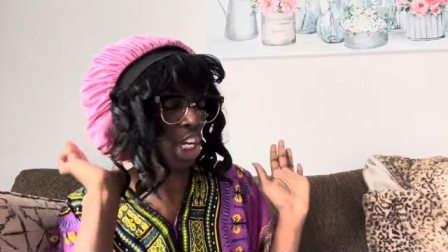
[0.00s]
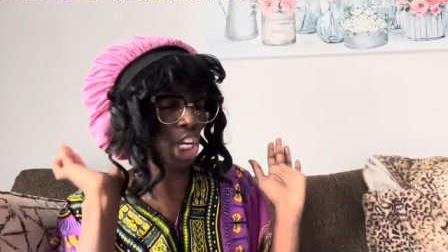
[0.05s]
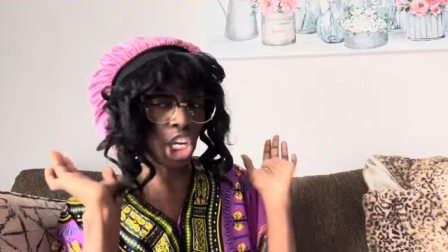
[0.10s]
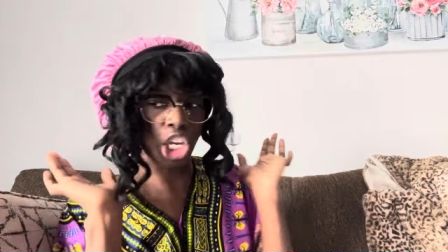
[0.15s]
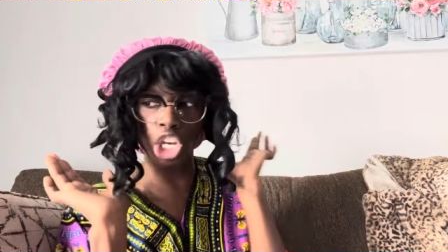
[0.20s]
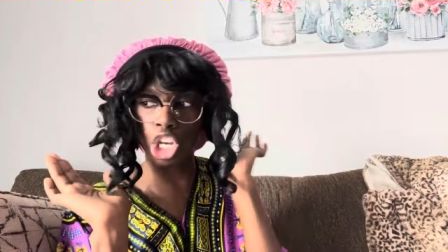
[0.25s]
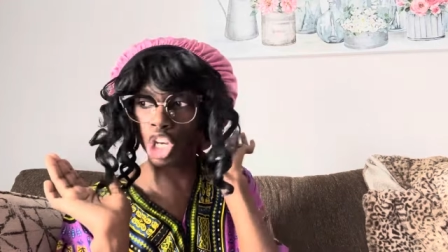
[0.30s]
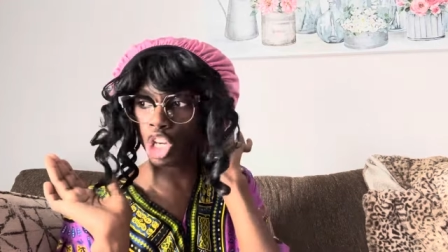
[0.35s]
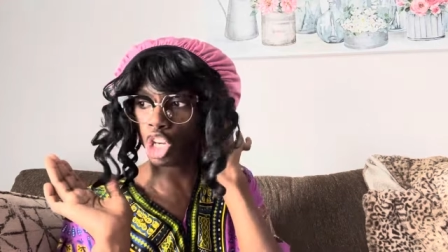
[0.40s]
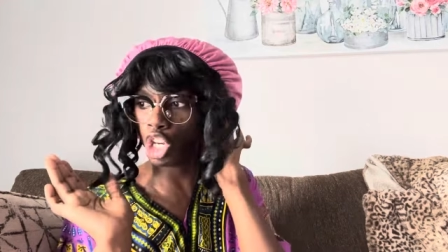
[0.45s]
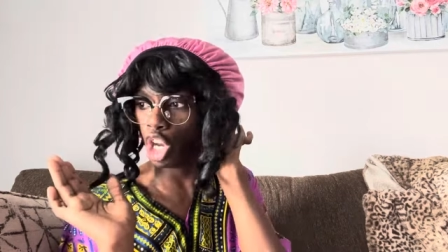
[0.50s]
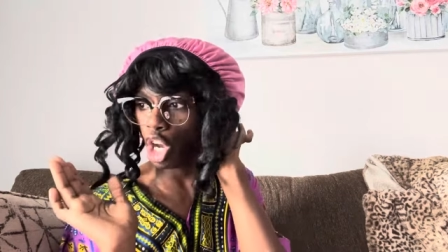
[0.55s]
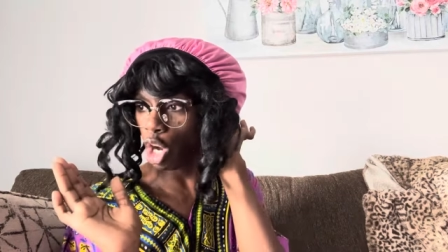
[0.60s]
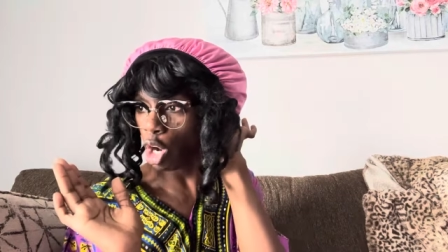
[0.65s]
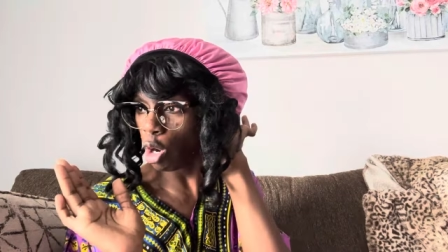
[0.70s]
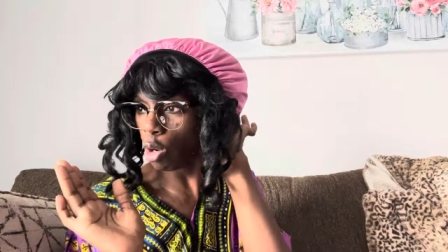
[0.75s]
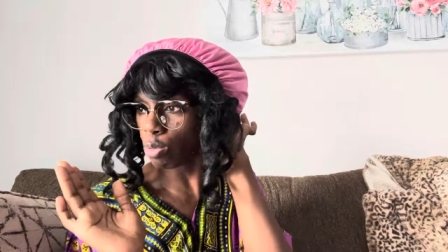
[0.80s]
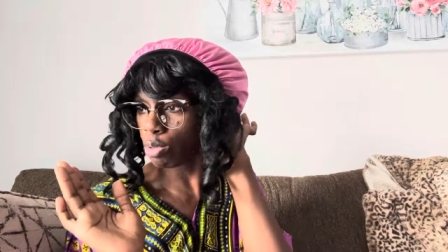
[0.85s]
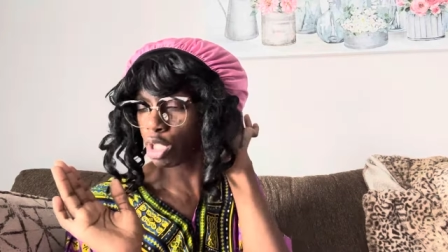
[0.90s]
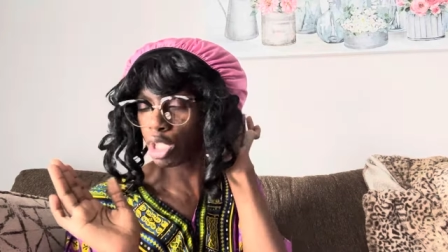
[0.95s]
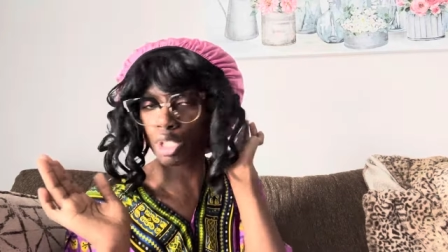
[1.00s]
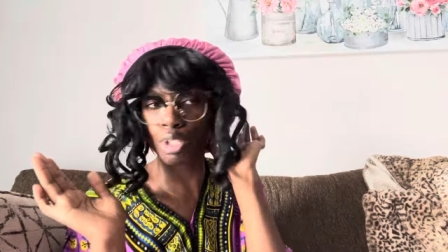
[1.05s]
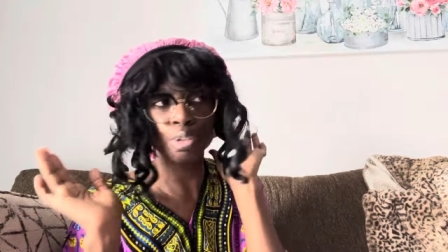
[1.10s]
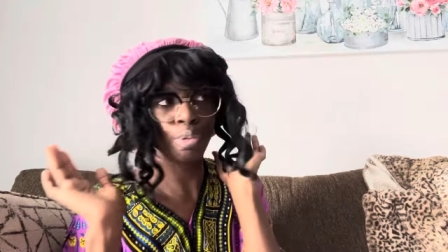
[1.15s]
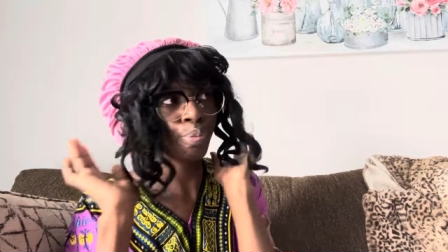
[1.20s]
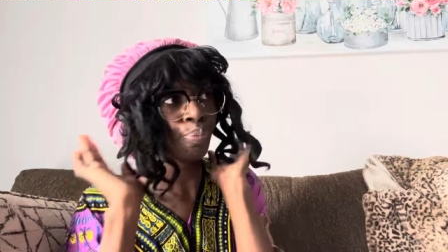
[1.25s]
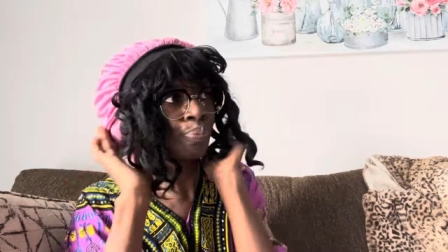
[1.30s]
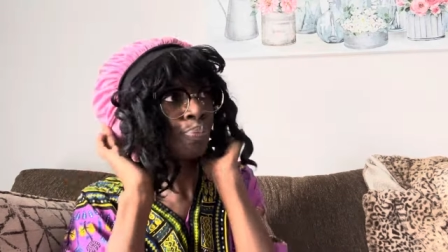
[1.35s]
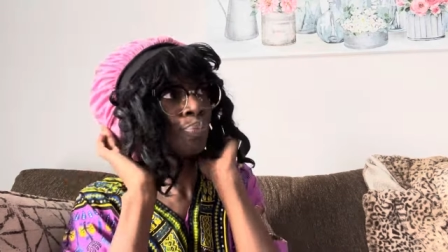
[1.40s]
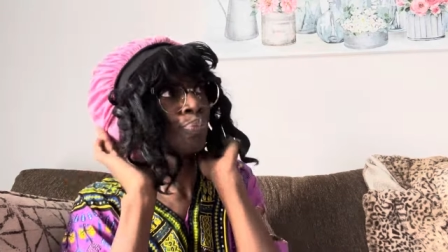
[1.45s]
cute.
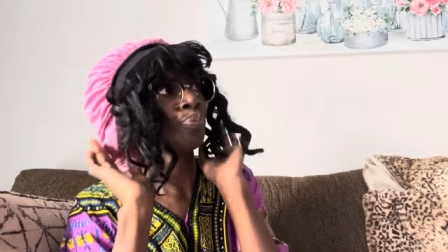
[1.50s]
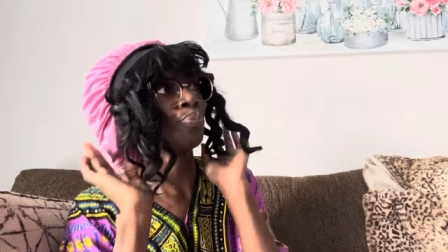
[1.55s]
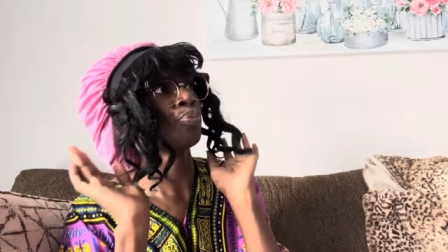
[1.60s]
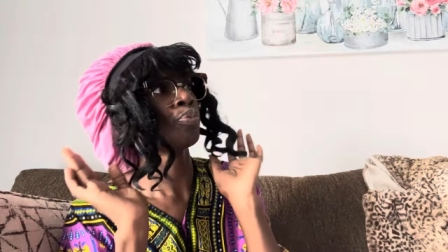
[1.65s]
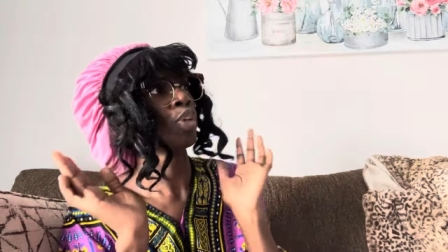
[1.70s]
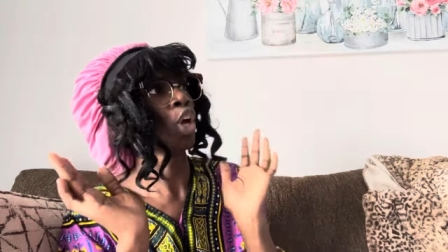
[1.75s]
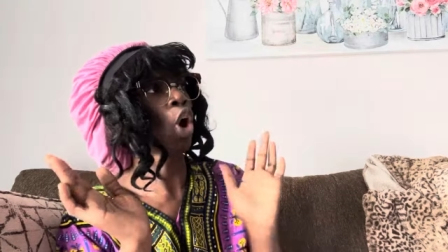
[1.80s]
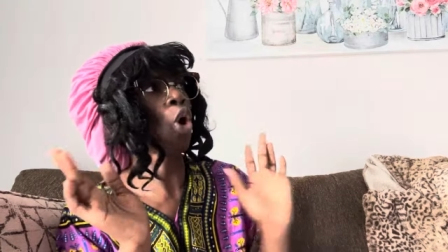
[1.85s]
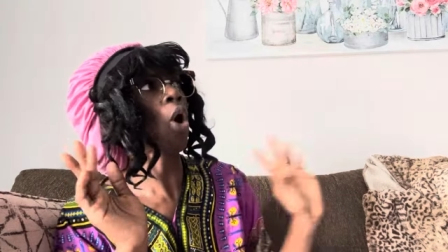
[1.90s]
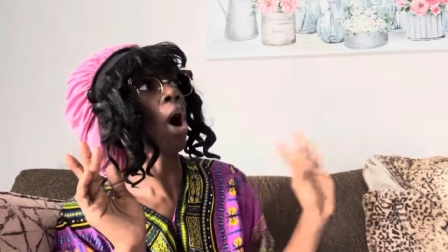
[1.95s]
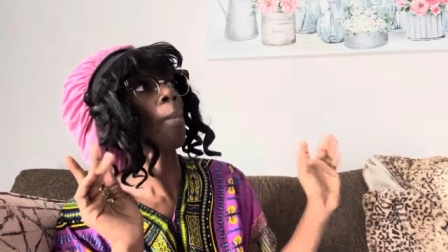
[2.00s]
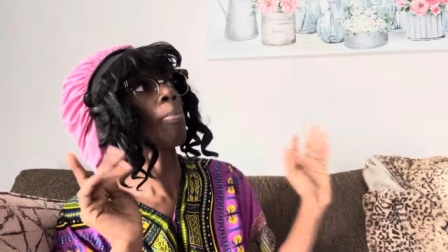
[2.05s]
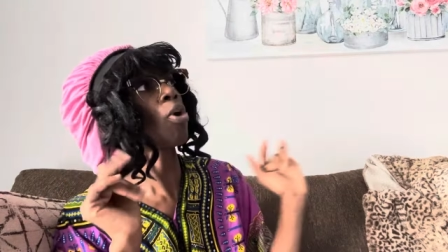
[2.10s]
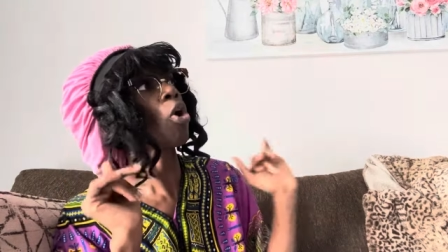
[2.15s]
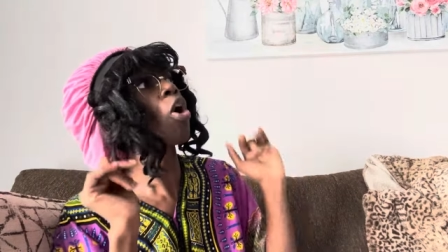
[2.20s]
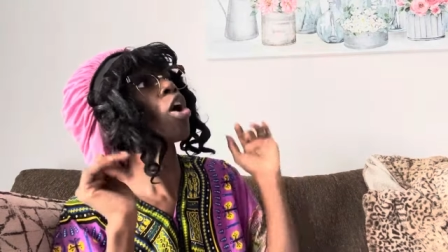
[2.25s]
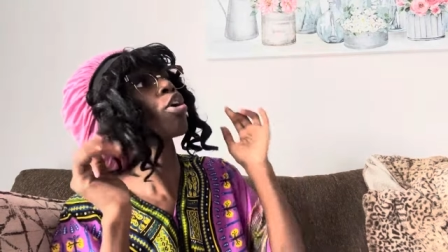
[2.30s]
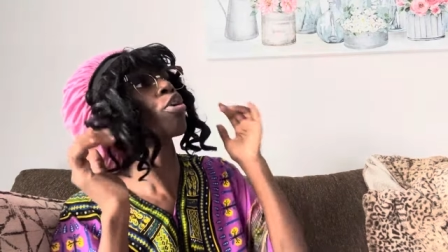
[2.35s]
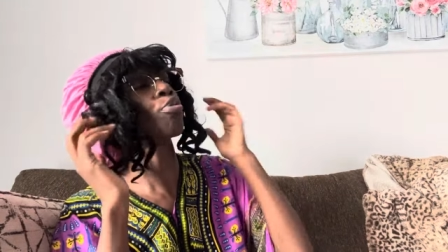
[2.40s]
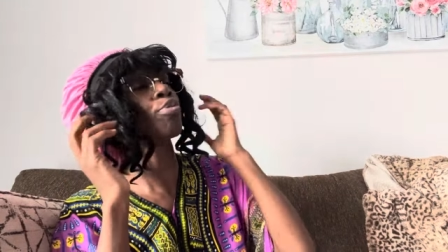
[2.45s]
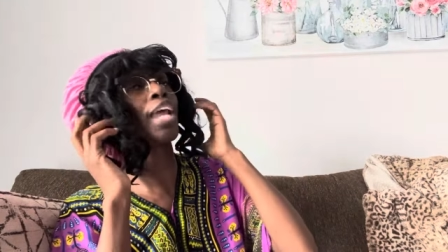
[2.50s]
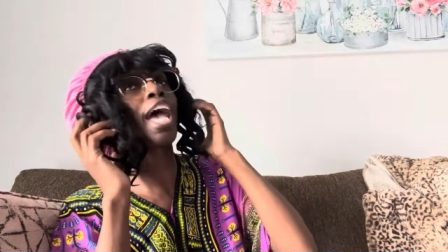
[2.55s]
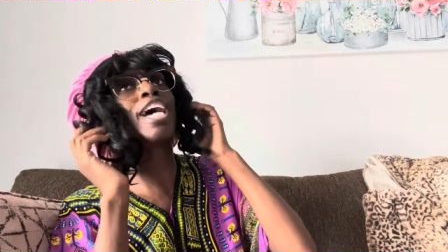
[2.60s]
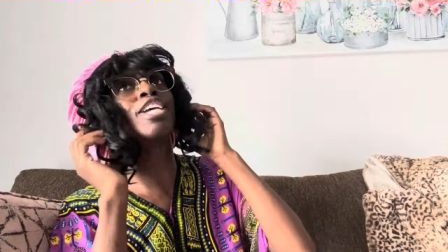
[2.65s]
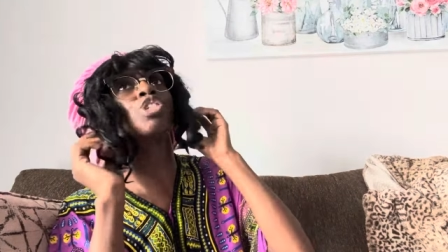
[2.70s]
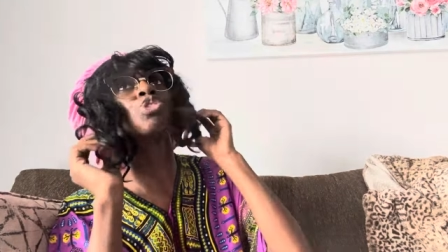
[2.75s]
Oh, I'm going on that